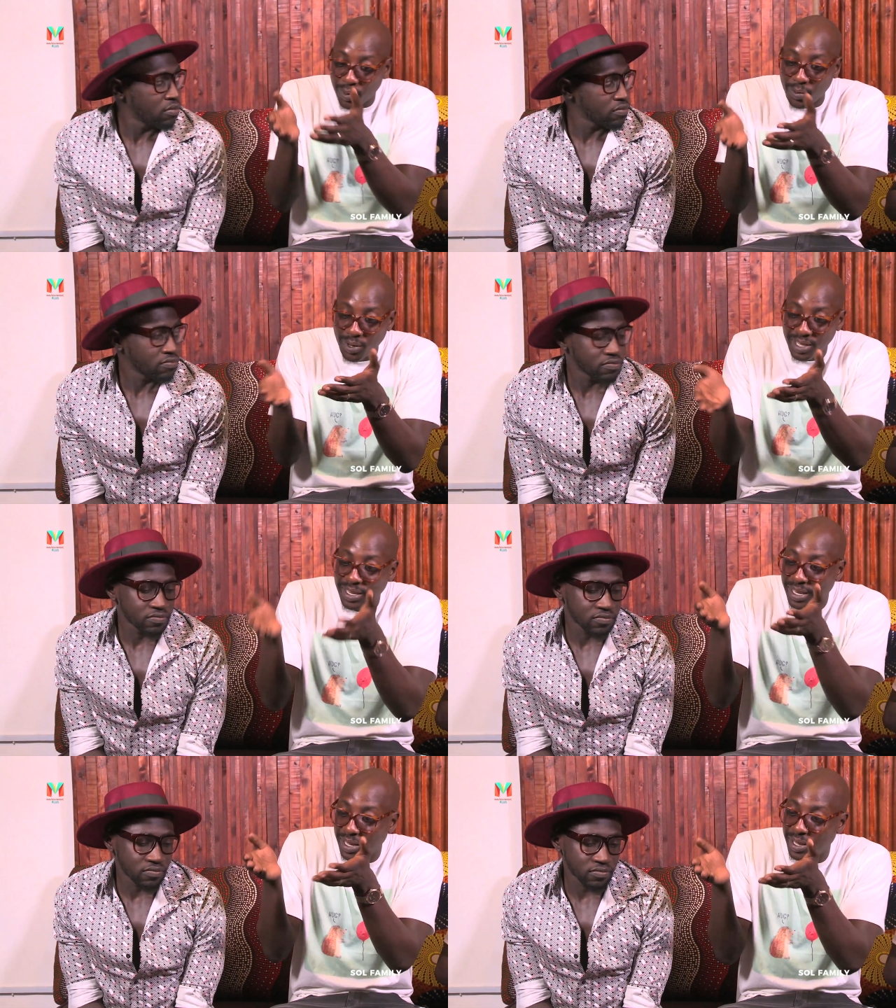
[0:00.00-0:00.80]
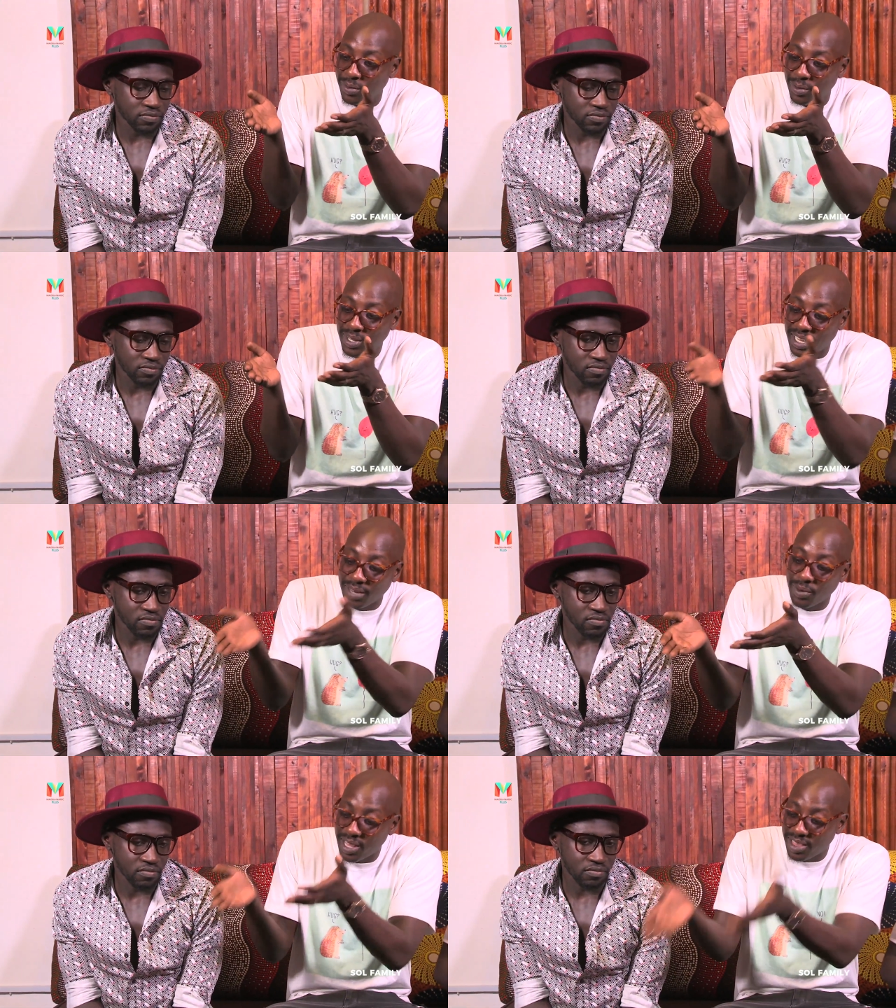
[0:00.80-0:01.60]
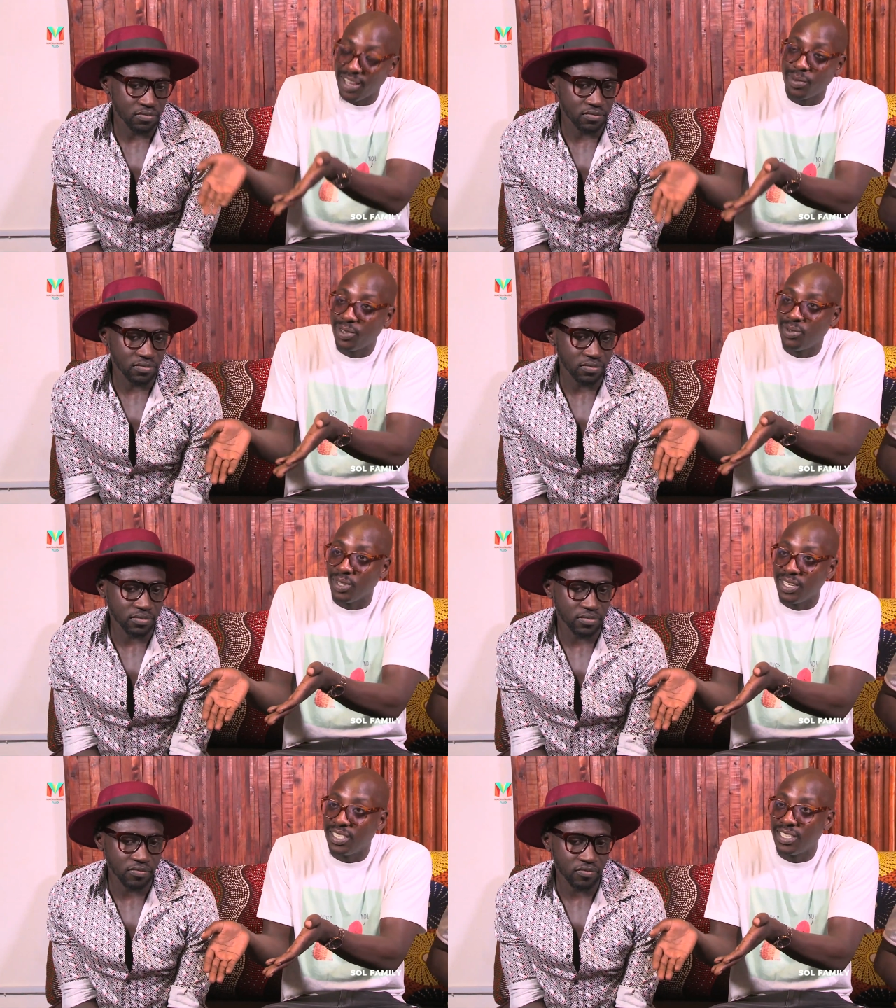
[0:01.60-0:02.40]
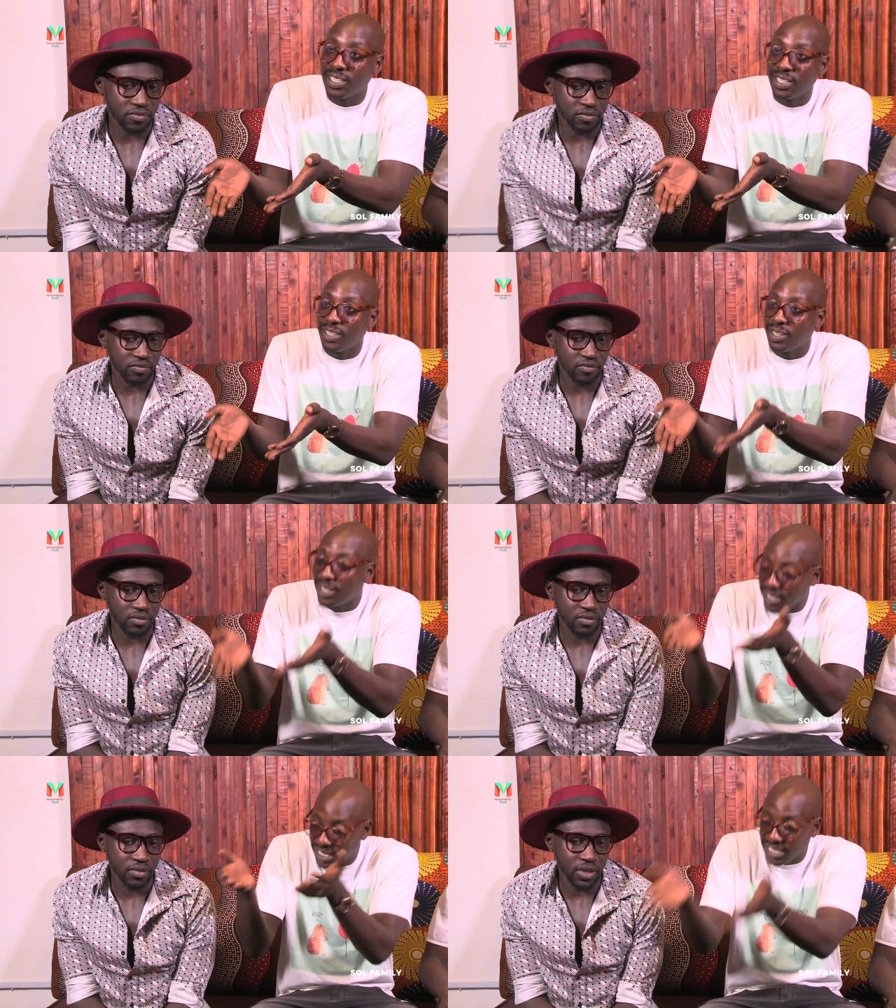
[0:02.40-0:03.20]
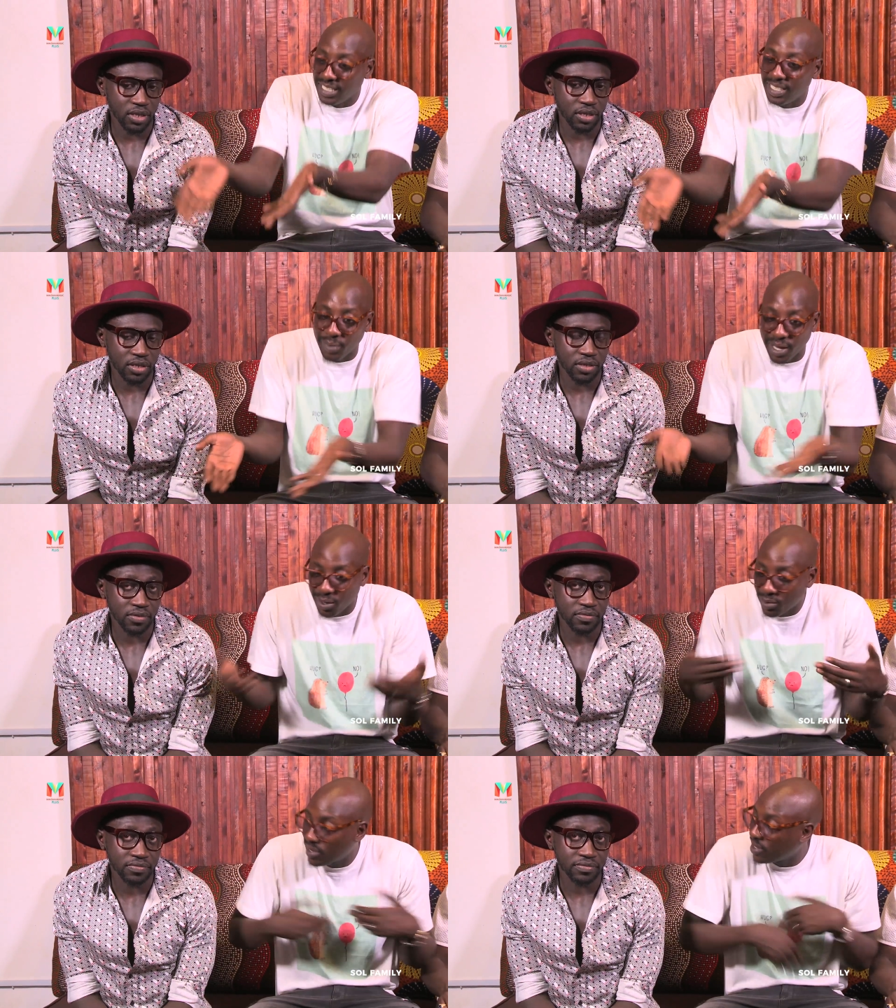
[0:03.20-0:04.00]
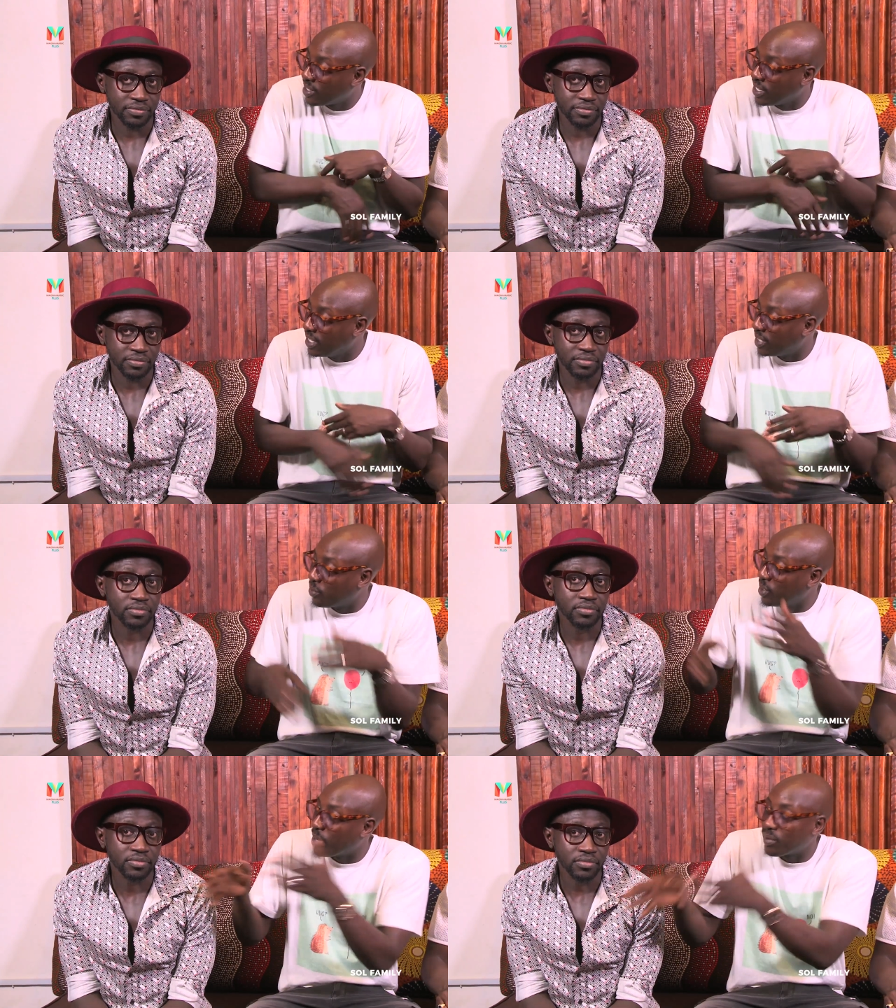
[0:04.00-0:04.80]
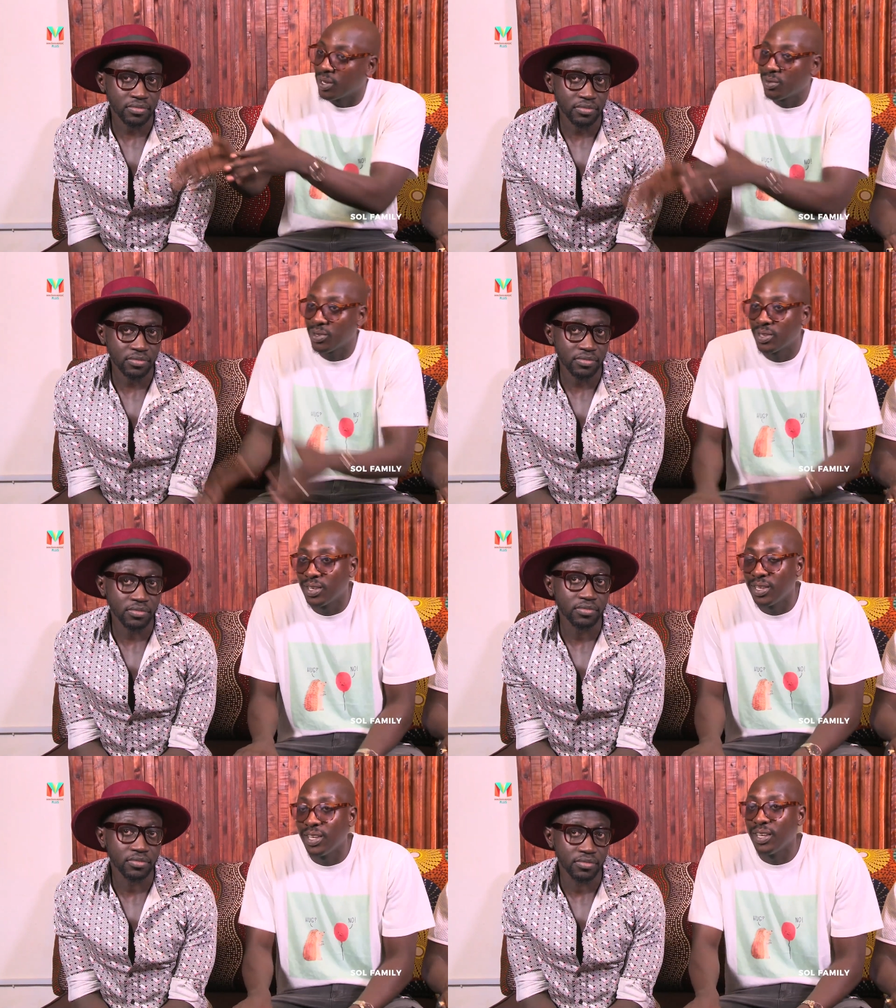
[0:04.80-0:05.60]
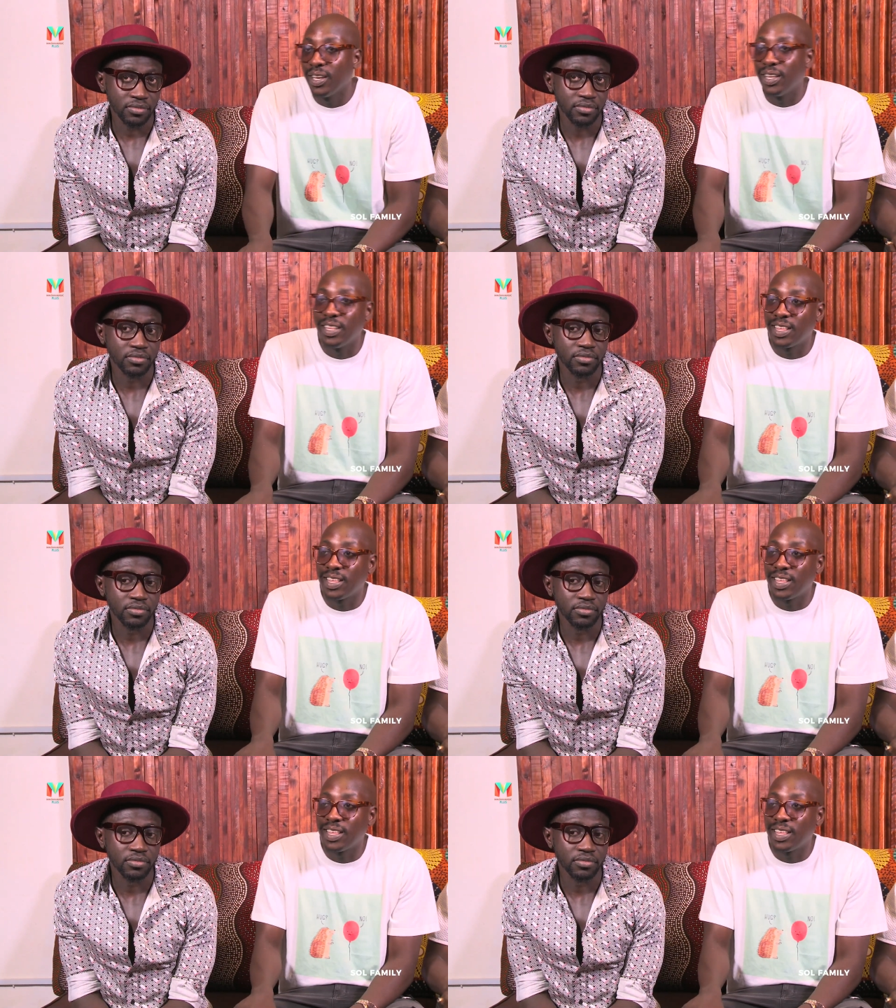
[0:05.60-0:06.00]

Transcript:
Speaker 1: what, uh, what, the, what the child wants to eat, he'll eat in my house, he'll eat in World house. Mm.